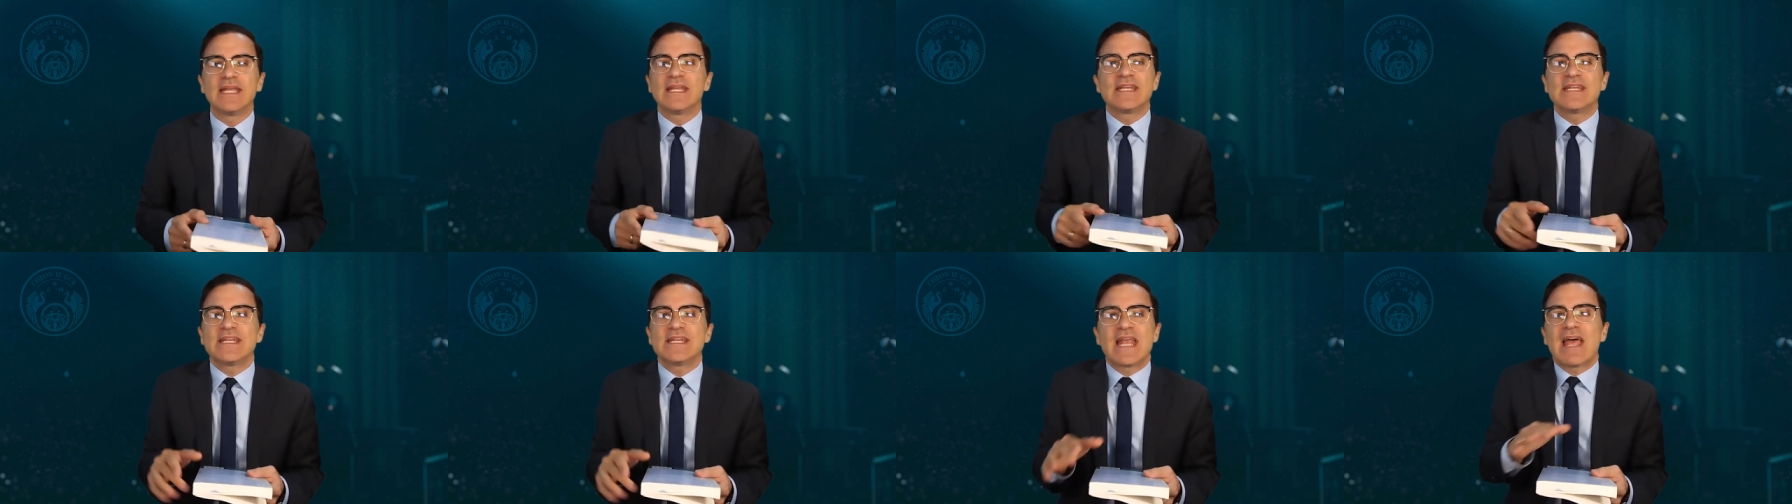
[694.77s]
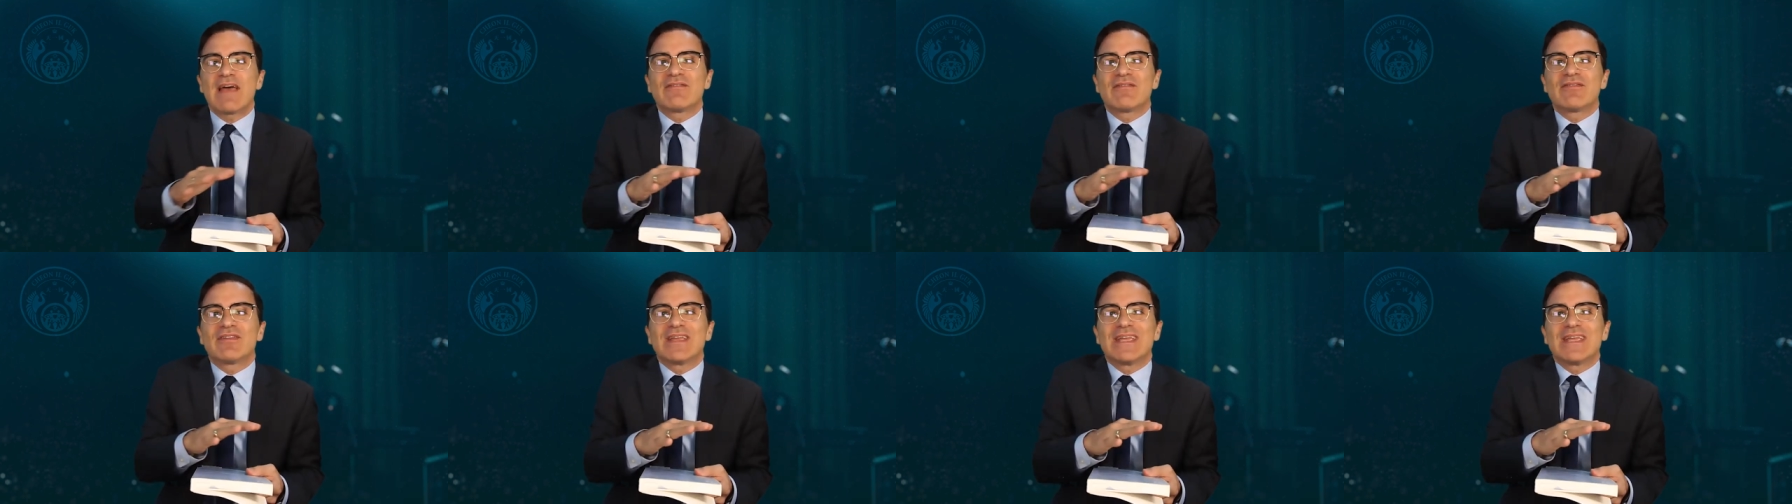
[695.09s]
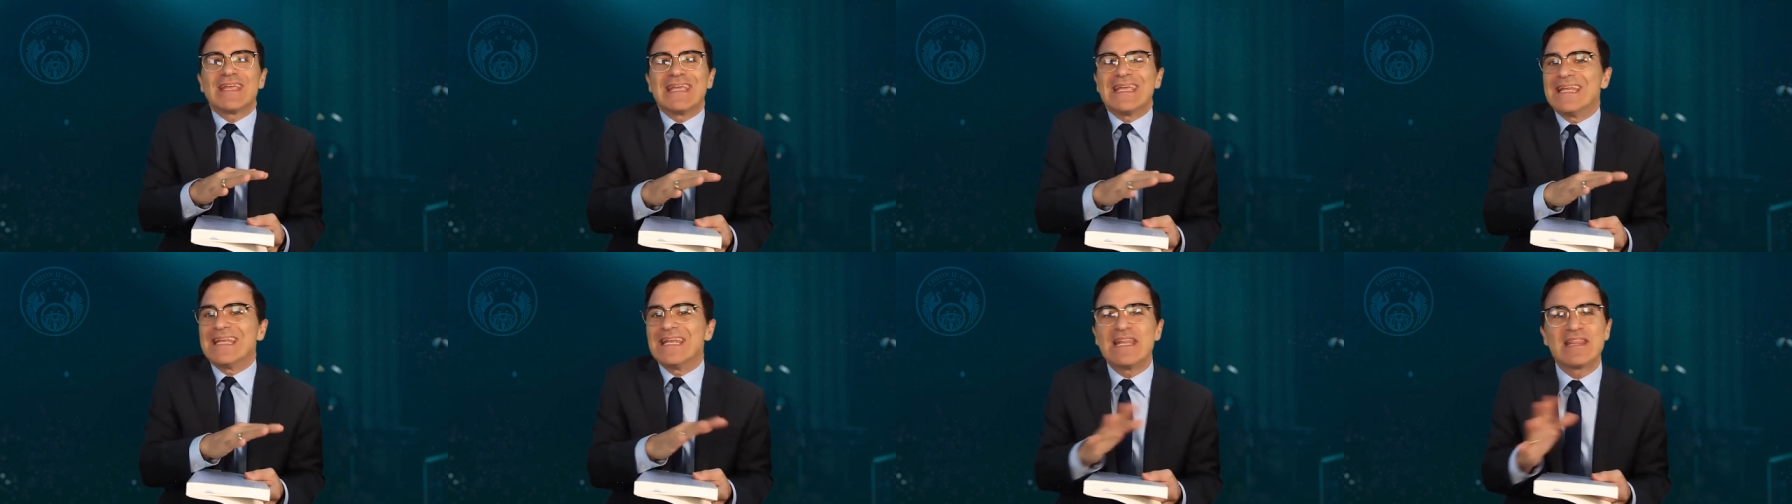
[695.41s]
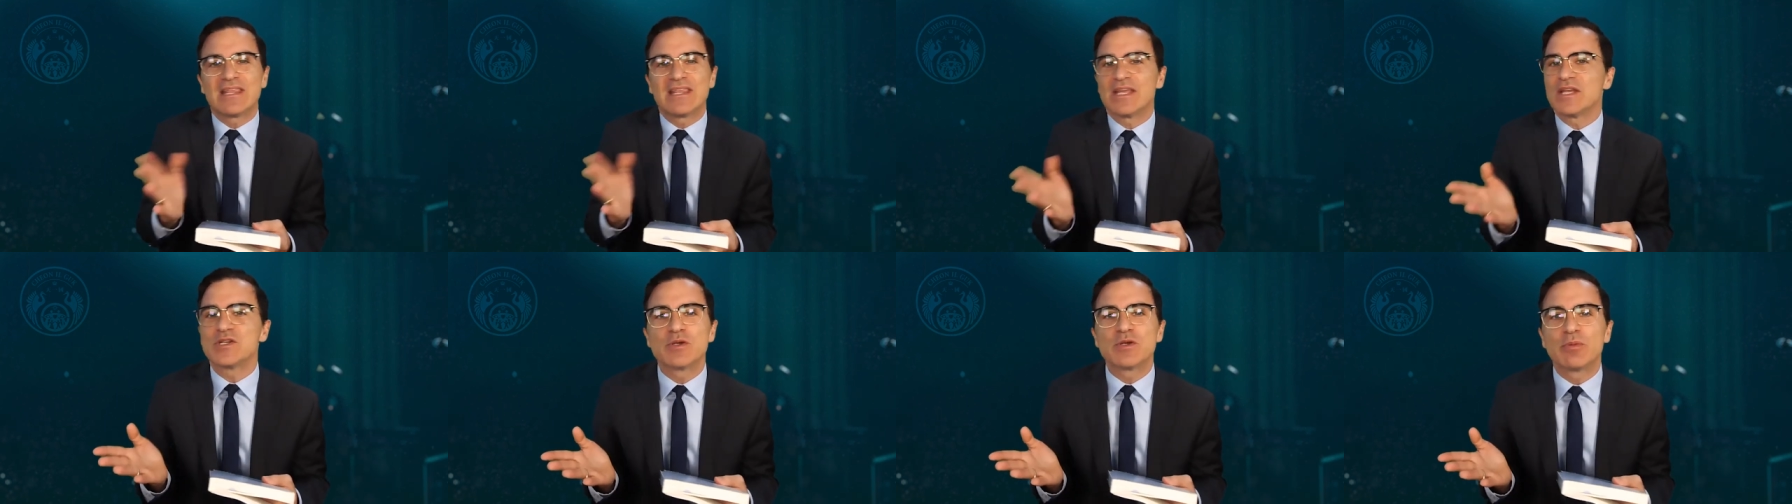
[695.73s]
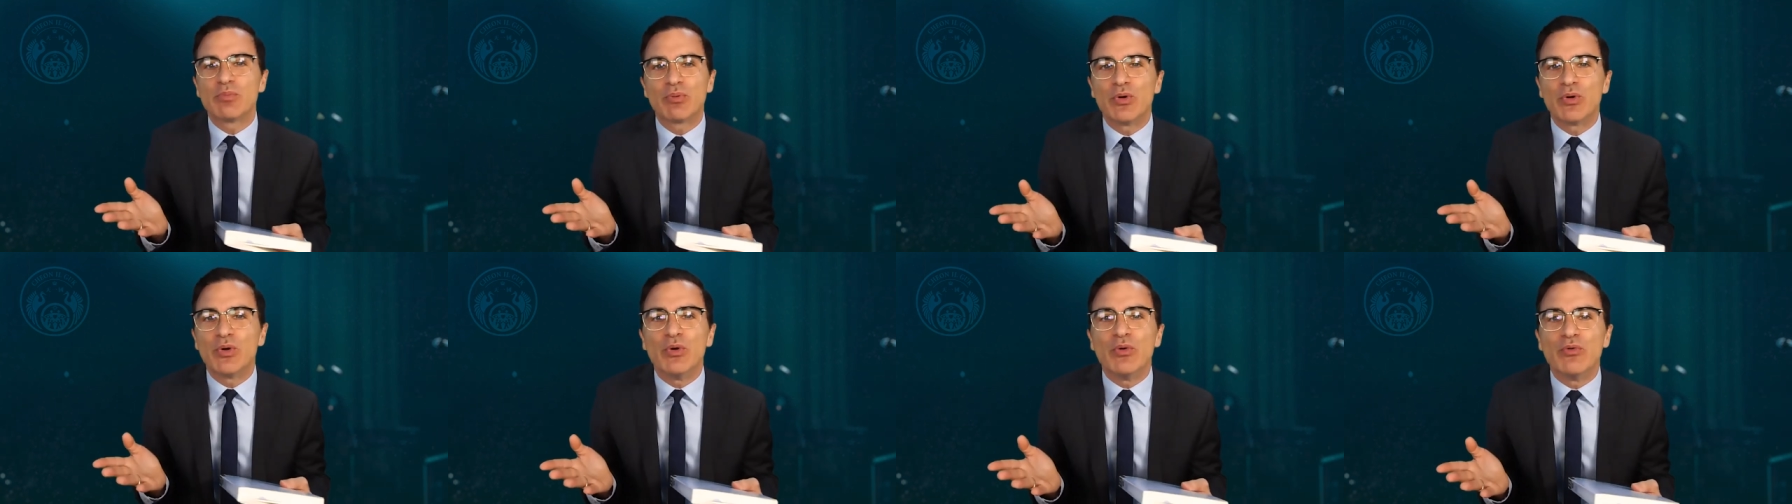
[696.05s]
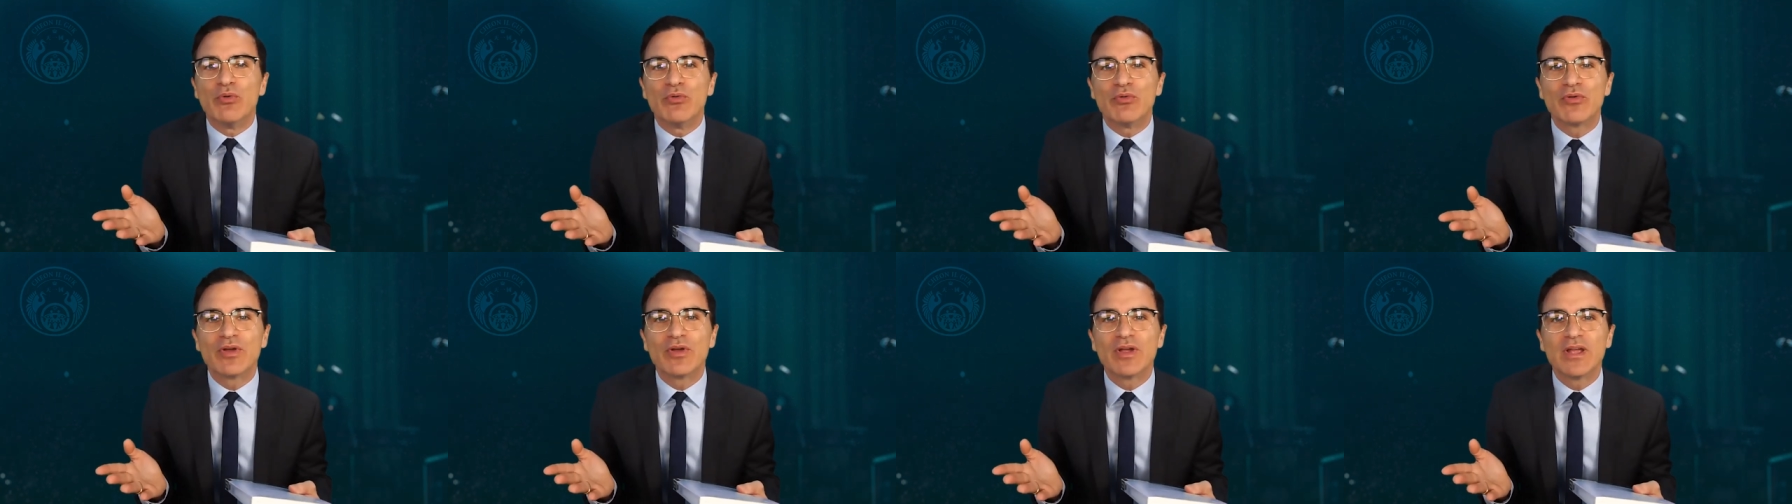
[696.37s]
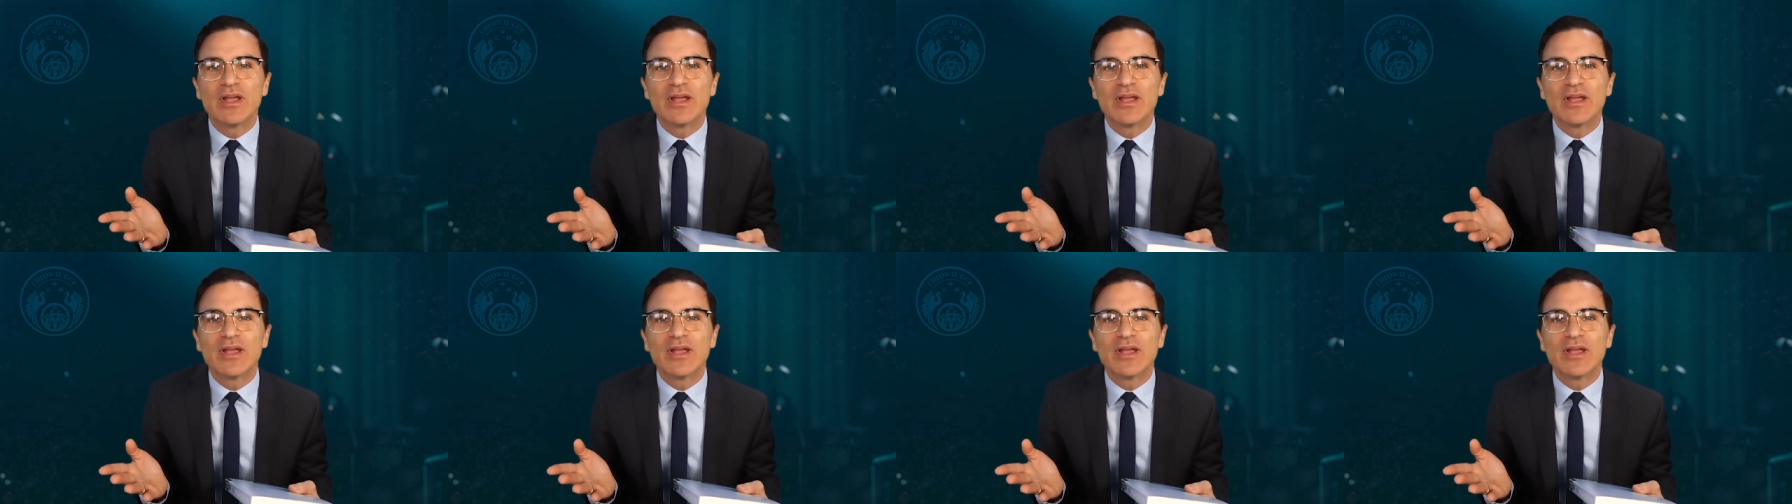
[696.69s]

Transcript: didn't have anything to prove.